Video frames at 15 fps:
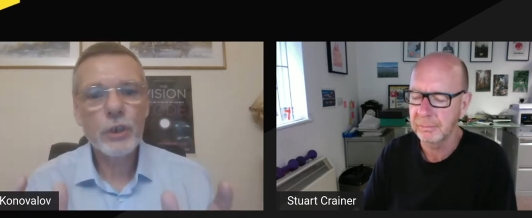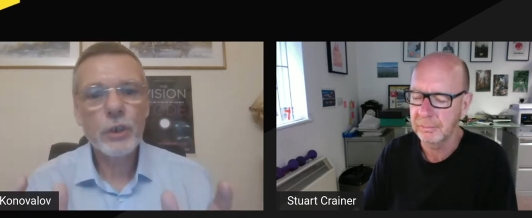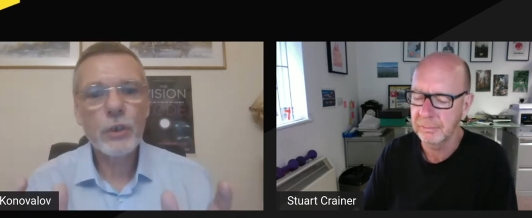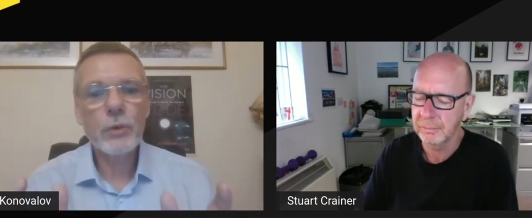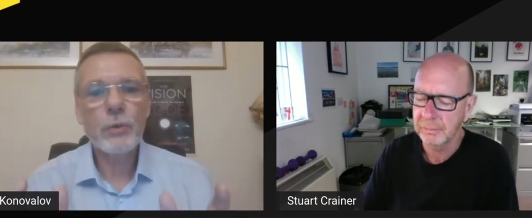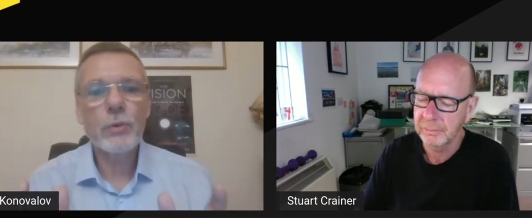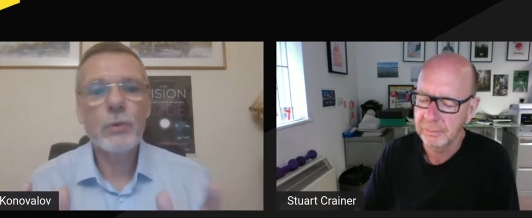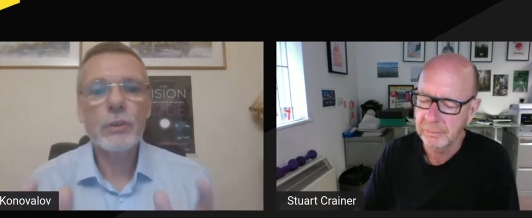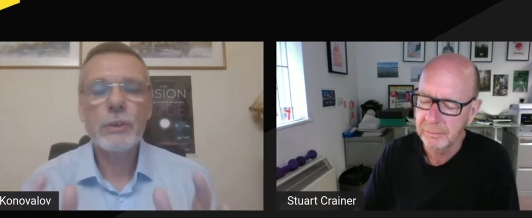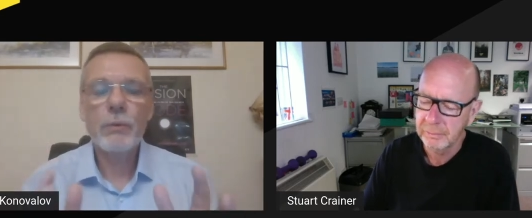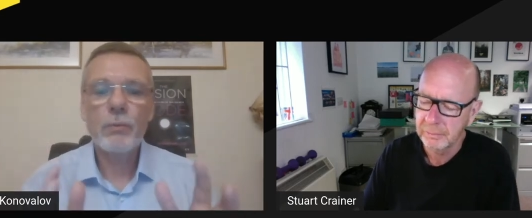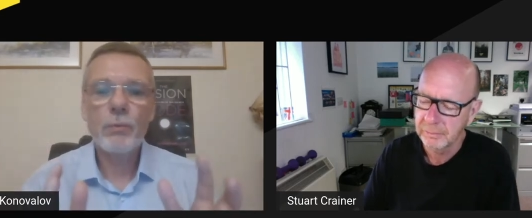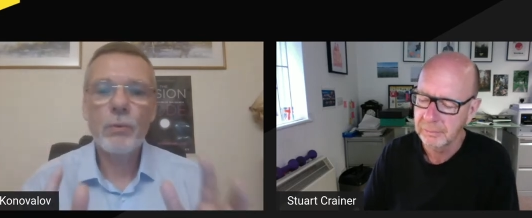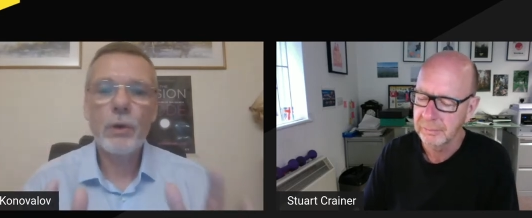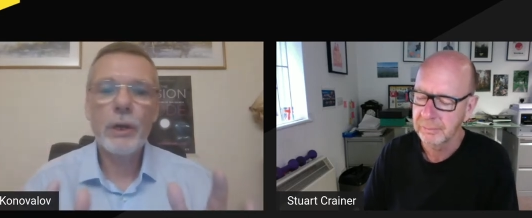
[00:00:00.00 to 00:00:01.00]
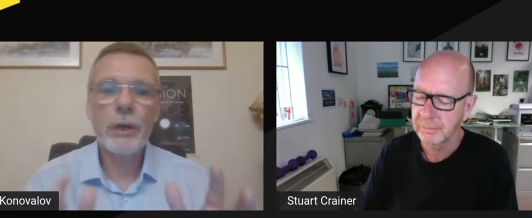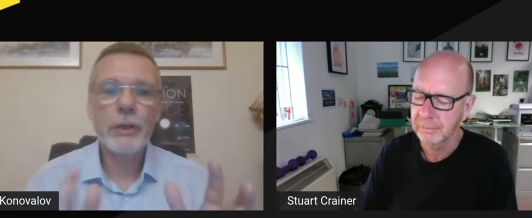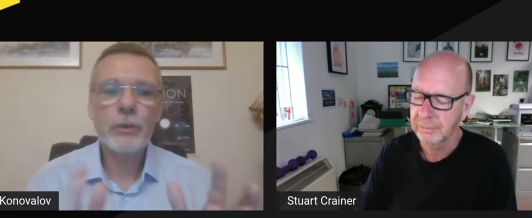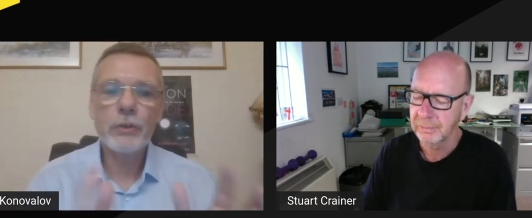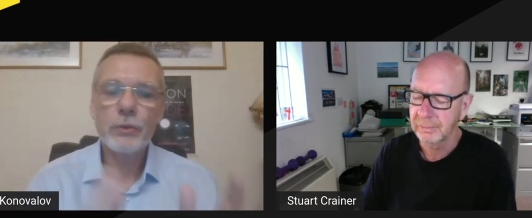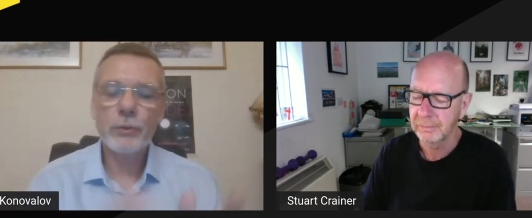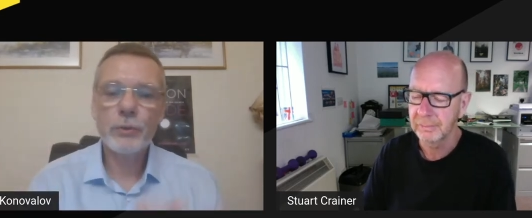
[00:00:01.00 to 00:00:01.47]
Speaker 1: cause why i
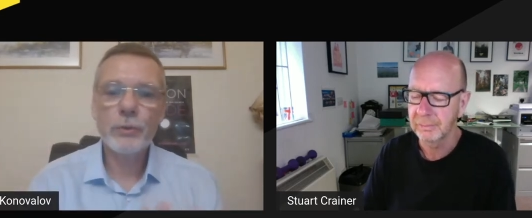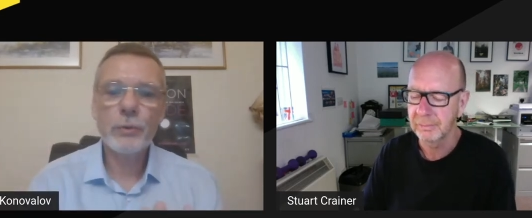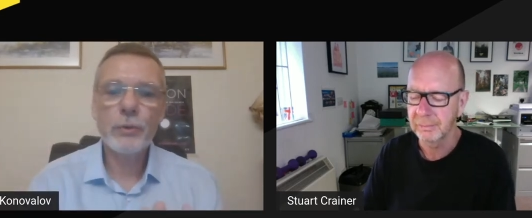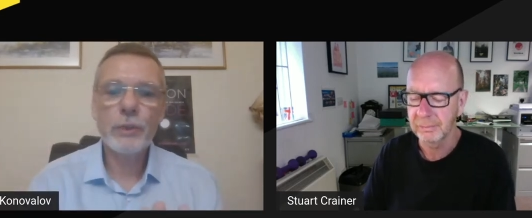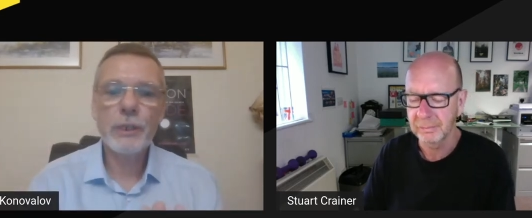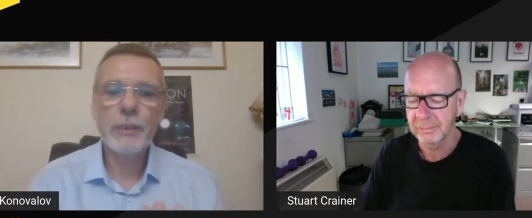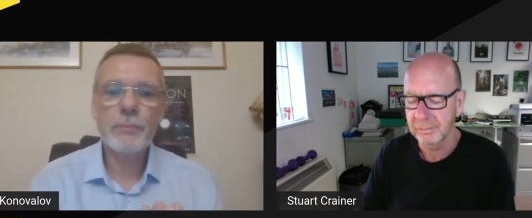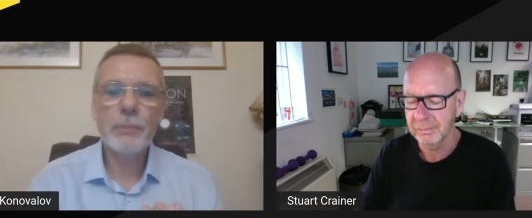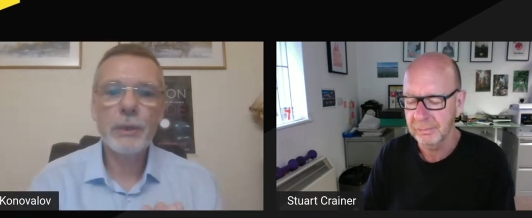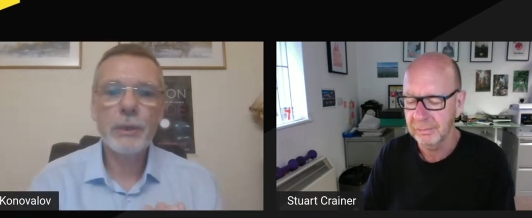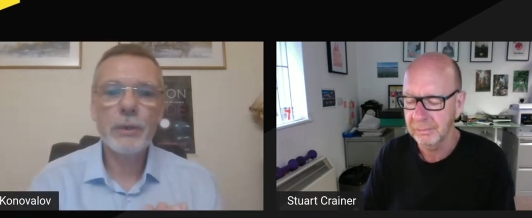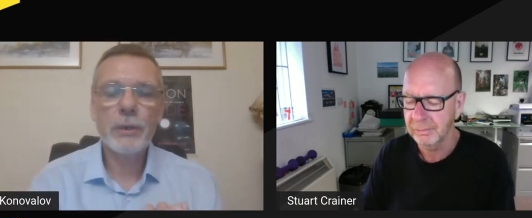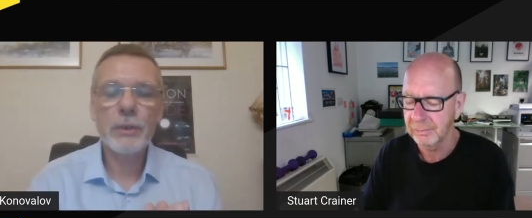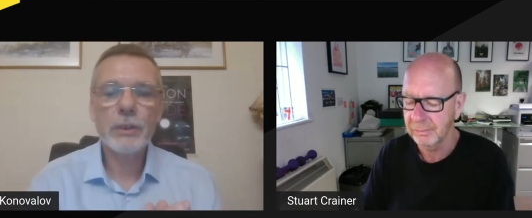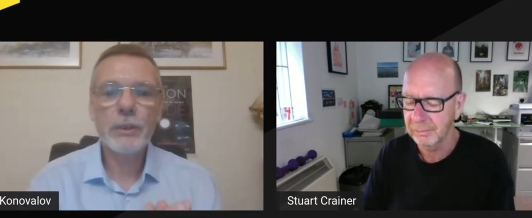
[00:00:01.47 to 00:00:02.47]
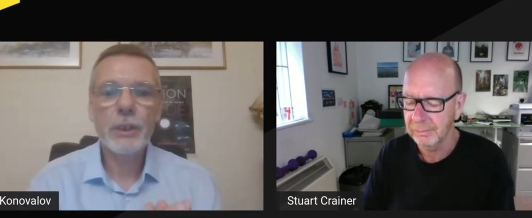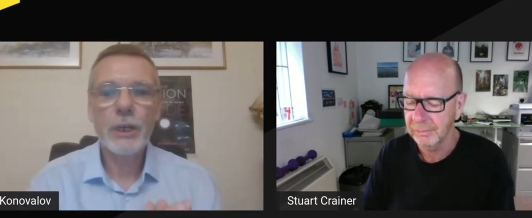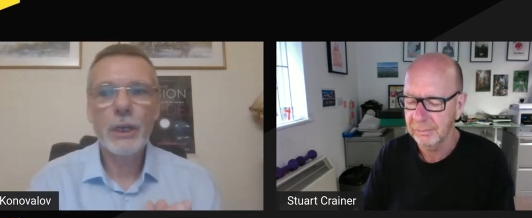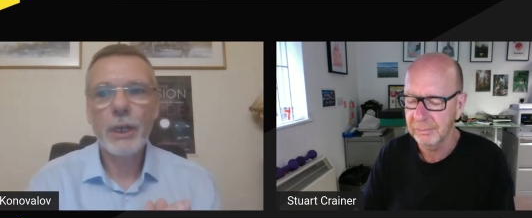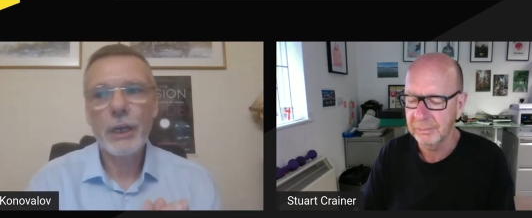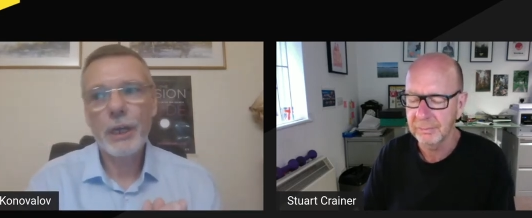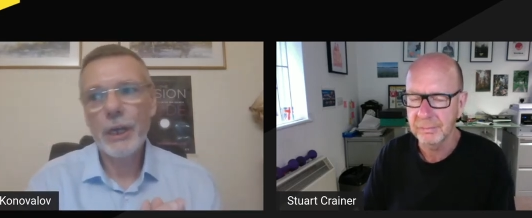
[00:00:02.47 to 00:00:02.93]
should do this because
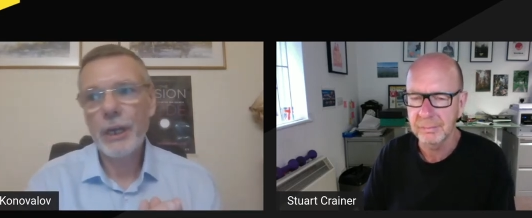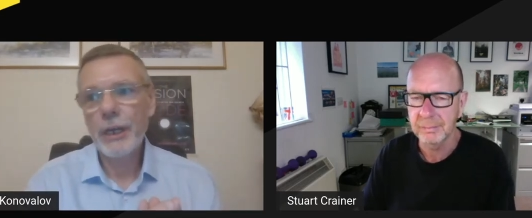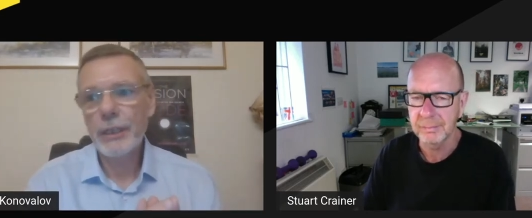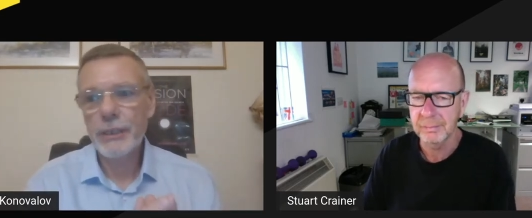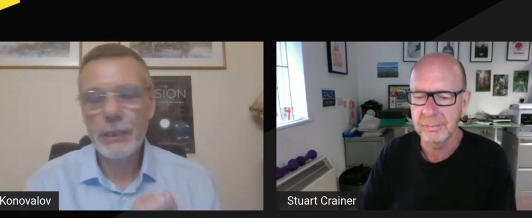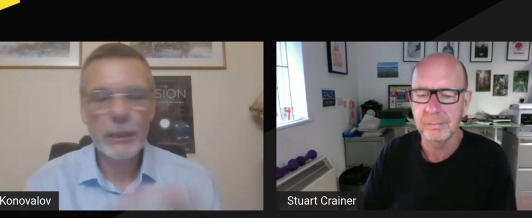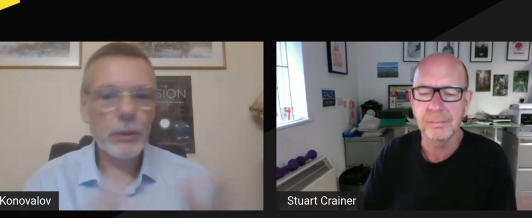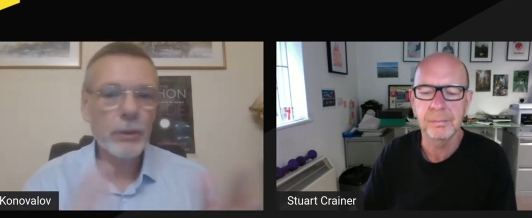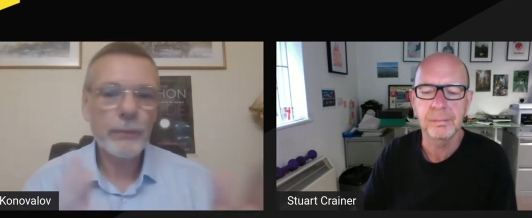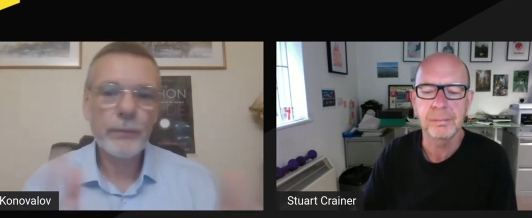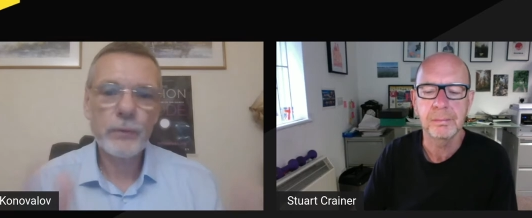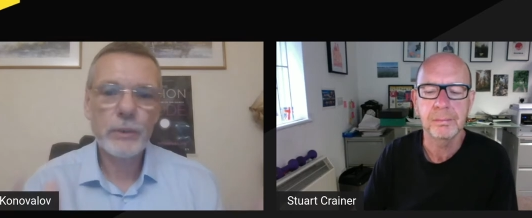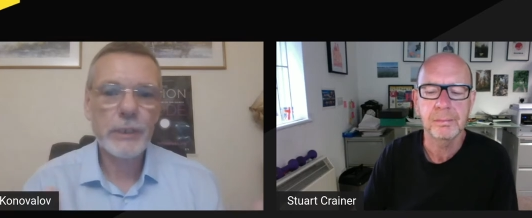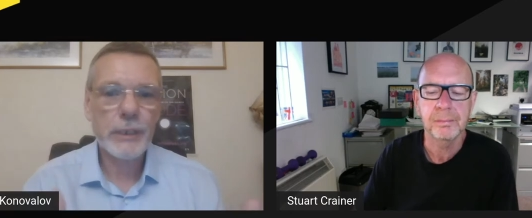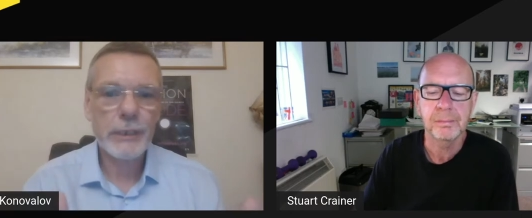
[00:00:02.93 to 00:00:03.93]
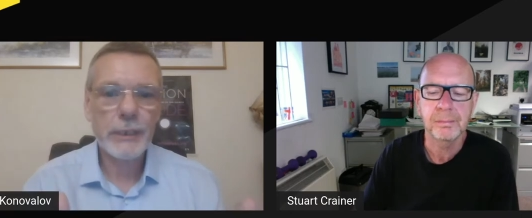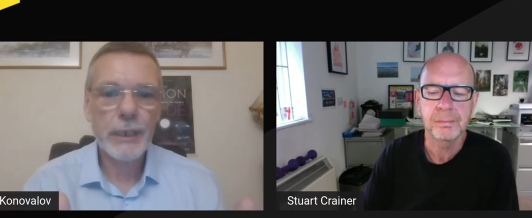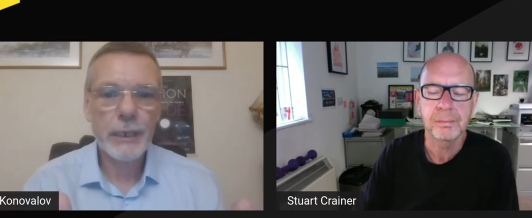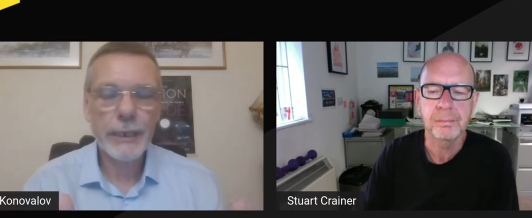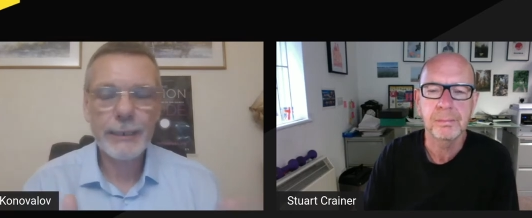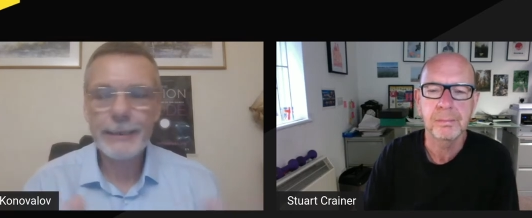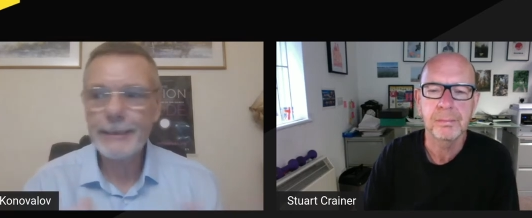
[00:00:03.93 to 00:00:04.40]
it's a lot for
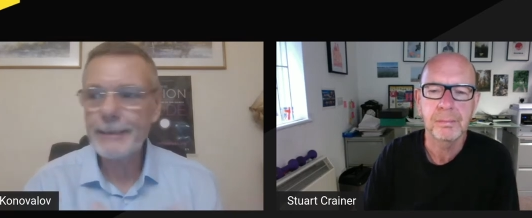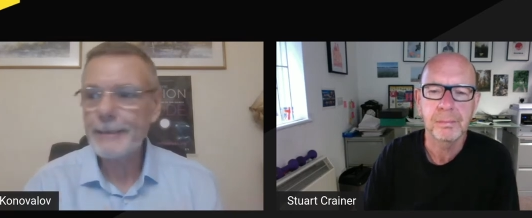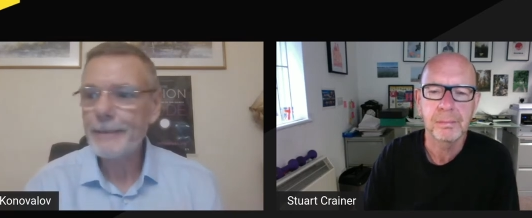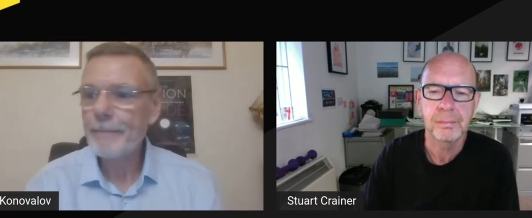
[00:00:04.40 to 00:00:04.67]
society